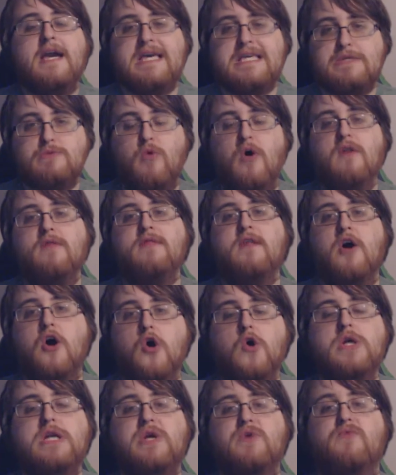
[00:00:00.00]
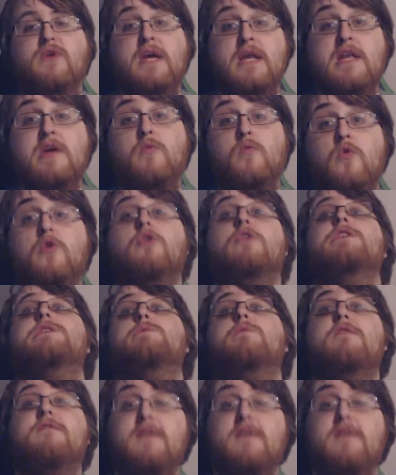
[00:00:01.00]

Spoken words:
is one that only really works